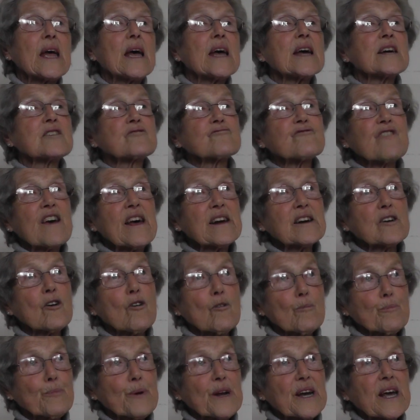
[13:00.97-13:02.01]
It's very
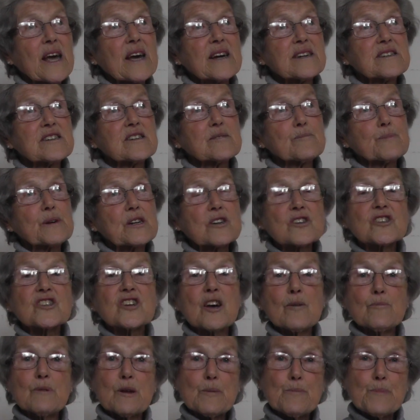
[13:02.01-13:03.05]
complicated because so many